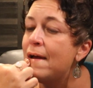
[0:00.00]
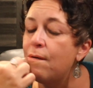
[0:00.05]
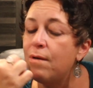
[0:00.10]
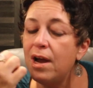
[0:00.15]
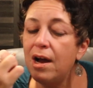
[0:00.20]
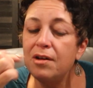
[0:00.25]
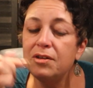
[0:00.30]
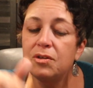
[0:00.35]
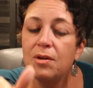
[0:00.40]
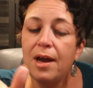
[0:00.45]

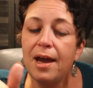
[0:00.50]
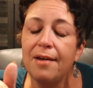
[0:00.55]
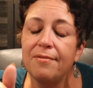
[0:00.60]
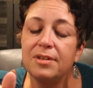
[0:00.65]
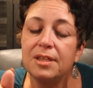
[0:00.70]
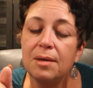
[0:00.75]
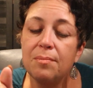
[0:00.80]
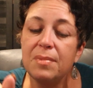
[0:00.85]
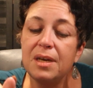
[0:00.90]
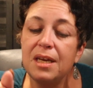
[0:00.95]
We also
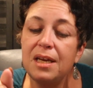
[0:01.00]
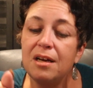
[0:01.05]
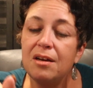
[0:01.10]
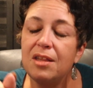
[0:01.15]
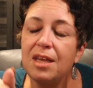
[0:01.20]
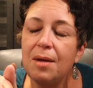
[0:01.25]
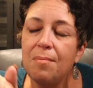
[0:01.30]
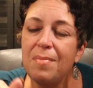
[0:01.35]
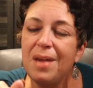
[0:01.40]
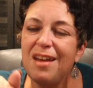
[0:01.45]
have somebody
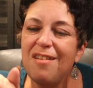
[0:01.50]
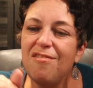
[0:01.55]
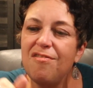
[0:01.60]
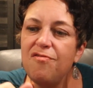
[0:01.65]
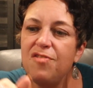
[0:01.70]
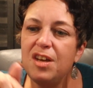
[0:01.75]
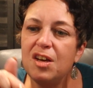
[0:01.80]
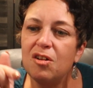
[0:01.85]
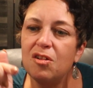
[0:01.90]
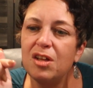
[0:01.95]
here that may
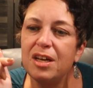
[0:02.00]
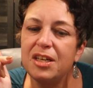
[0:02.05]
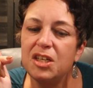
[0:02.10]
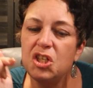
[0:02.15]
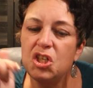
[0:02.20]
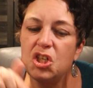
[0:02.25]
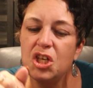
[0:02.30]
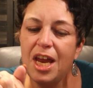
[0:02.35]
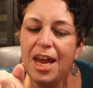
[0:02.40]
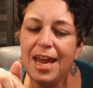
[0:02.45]
feel
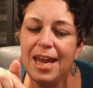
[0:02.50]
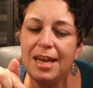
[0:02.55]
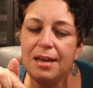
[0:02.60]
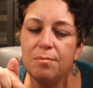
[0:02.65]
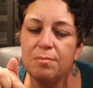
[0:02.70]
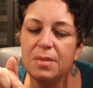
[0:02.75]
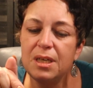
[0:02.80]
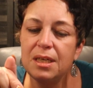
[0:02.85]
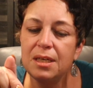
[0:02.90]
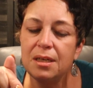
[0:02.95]

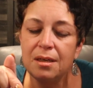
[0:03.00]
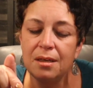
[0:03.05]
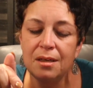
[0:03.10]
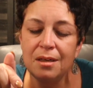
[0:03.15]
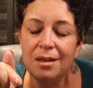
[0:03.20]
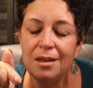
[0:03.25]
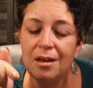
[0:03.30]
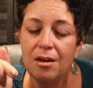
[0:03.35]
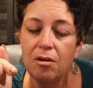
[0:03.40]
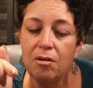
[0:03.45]
ashamed.
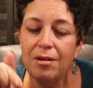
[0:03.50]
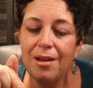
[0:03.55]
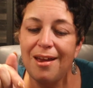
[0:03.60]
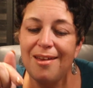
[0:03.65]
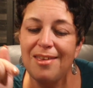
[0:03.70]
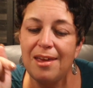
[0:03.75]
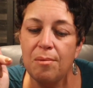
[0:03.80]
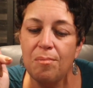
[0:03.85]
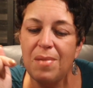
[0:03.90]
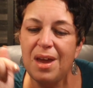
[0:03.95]

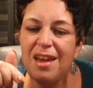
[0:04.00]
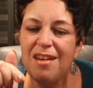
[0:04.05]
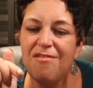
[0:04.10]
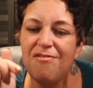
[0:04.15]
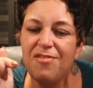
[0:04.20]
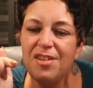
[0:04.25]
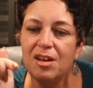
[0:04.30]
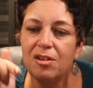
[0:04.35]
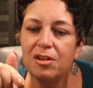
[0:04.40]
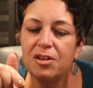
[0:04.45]
Okay, they may
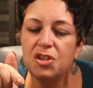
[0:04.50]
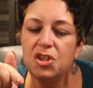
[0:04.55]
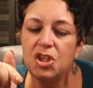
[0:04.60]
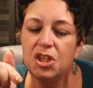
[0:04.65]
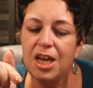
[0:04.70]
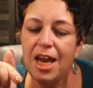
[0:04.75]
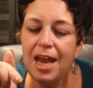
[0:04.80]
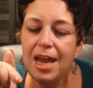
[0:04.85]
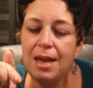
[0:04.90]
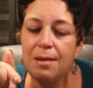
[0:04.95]
feel
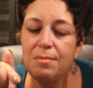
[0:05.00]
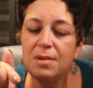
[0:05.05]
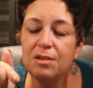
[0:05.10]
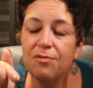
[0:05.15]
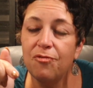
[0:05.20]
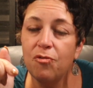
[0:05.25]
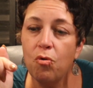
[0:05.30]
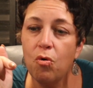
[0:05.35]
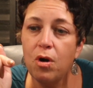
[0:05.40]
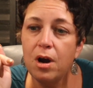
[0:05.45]
ashamed
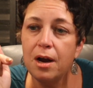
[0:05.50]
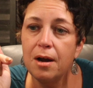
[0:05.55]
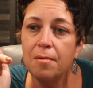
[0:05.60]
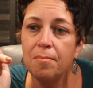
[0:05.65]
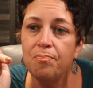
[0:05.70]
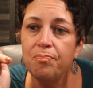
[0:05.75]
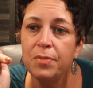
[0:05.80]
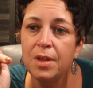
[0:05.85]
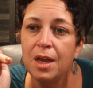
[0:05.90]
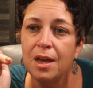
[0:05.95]

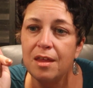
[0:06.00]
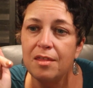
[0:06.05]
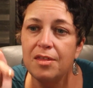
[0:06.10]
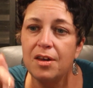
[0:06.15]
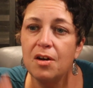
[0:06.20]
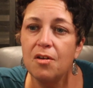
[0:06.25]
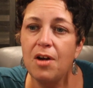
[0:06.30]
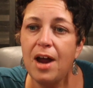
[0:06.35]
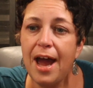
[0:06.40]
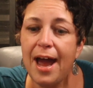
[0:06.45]
for
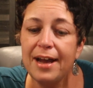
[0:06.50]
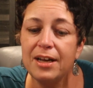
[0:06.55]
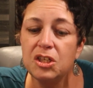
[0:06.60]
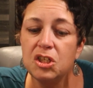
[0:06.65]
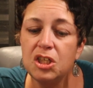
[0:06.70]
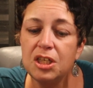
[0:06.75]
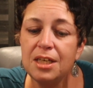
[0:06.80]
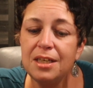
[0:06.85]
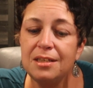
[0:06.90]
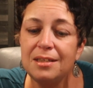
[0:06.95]
their
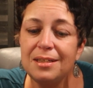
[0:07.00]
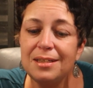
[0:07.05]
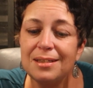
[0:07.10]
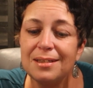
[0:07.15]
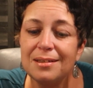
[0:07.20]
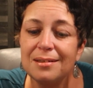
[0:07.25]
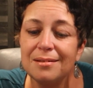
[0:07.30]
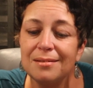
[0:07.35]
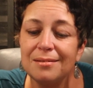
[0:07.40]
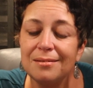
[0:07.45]

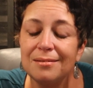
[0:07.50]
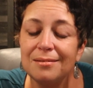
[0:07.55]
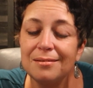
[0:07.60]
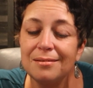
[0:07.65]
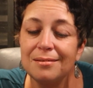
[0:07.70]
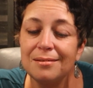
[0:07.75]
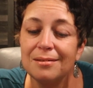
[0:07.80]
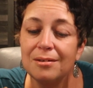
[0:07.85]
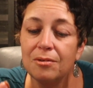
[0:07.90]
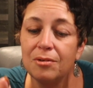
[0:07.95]
actions.
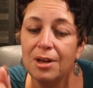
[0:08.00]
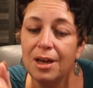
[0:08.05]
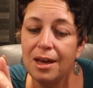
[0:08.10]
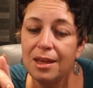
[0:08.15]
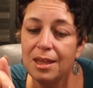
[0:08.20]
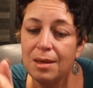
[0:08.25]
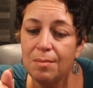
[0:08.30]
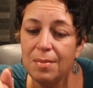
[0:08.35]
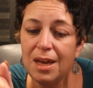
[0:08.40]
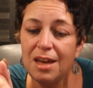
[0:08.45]

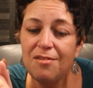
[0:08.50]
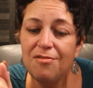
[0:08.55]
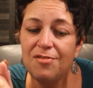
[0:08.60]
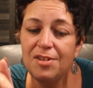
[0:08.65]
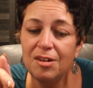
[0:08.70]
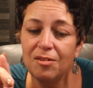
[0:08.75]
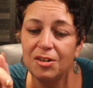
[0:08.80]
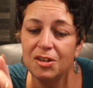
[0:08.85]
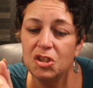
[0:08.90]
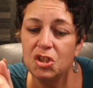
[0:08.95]
Okay, they may
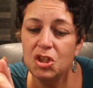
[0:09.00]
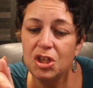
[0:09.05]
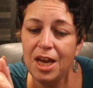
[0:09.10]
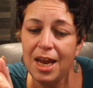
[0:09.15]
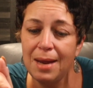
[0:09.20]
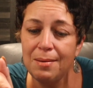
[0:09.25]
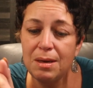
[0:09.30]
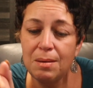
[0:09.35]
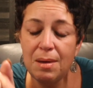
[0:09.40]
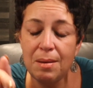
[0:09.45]
feel
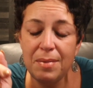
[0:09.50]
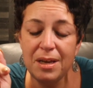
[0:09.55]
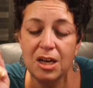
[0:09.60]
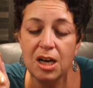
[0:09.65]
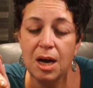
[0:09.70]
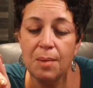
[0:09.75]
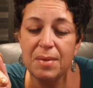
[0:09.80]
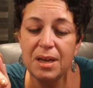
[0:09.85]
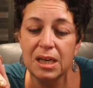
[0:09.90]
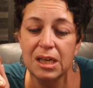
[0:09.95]
ashamed. They may be
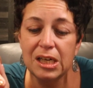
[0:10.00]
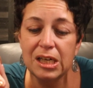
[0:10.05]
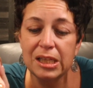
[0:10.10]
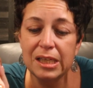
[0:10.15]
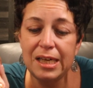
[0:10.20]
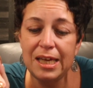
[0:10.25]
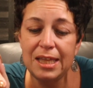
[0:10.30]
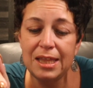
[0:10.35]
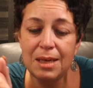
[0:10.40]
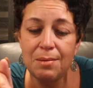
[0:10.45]
coming
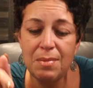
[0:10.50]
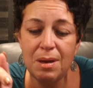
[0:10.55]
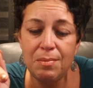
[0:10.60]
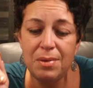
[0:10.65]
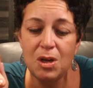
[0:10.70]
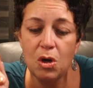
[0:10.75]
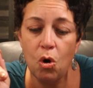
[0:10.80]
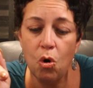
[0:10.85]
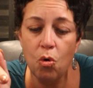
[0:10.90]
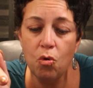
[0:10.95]
clean. They may
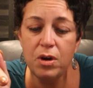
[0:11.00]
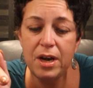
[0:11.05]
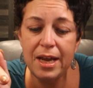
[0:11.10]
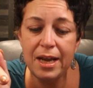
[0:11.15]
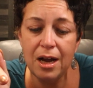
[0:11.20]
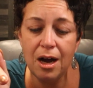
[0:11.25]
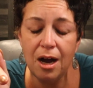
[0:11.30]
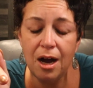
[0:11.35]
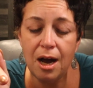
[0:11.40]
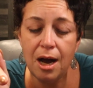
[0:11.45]
be
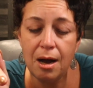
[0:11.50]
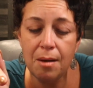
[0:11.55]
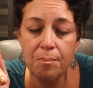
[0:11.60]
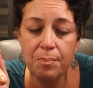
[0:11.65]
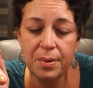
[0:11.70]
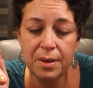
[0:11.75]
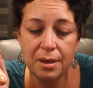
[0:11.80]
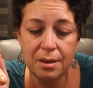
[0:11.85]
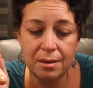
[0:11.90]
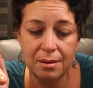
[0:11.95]
owning
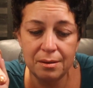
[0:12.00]
up.